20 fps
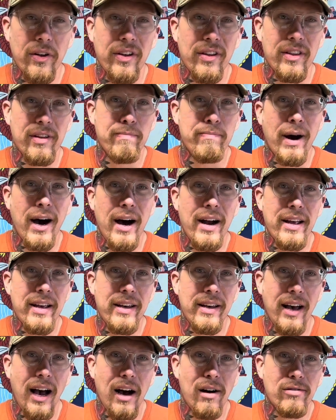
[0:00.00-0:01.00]
The
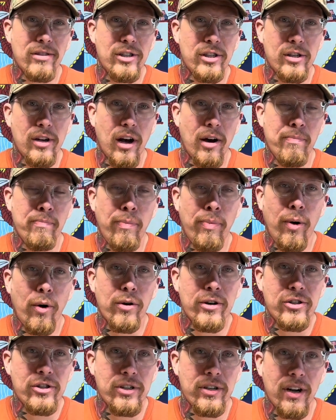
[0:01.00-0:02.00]
body houses a
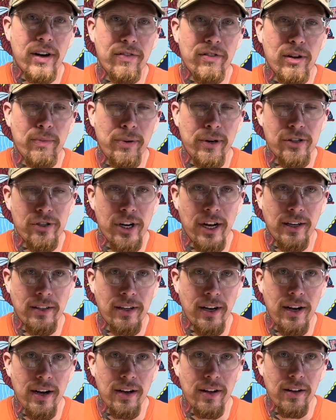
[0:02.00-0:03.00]
portion of the
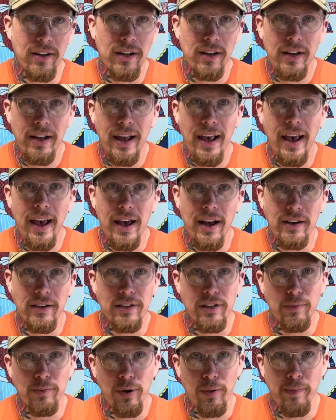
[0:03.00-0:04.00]
projectile and
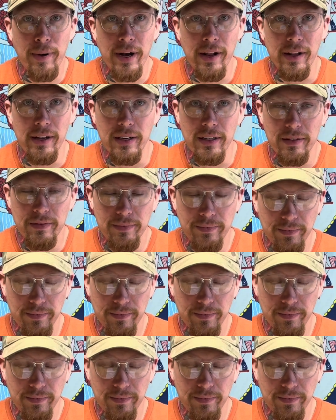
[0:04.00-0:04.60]
the propellant.